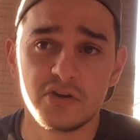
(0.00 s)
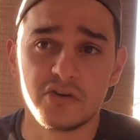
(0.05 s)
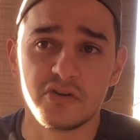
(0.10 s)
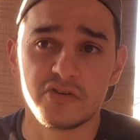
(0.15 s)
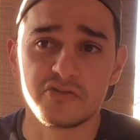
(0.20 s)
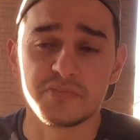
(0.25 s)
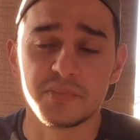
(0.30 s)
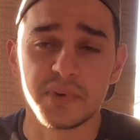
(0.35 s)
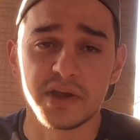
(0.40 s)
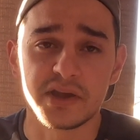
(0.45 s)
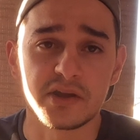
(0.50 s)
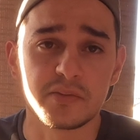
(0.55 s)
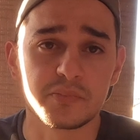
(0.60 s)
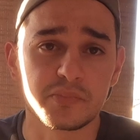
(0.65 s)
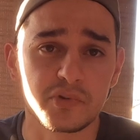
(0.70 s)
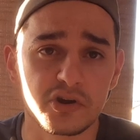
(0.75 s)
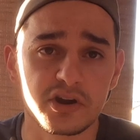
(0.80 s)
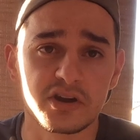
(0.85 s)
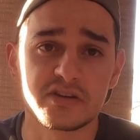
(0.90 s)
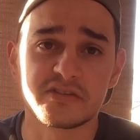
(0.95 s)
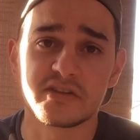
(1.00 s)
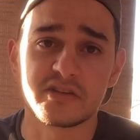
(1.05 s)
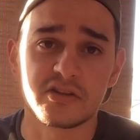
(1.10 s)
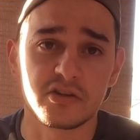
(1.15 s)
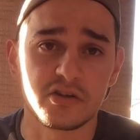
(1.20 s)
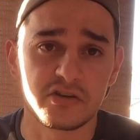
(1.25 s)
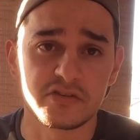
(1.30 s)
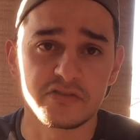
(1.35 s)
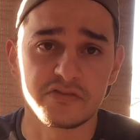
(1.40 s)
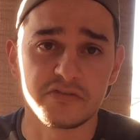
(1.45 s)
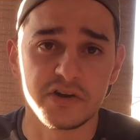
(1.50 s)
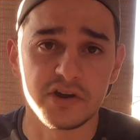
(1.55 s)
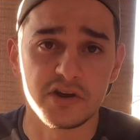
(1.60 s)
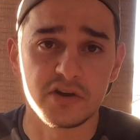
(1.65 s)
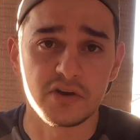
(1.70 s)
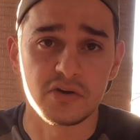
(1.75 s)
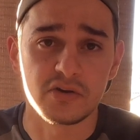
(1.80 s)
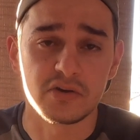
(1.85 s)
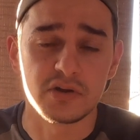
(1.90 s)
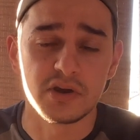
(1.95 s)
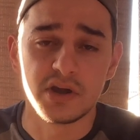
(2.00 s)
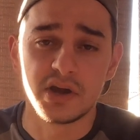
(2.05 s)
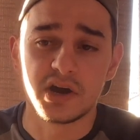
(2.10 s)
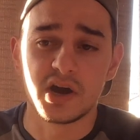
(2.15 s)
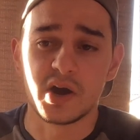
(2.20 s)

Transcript: of making products that last very long.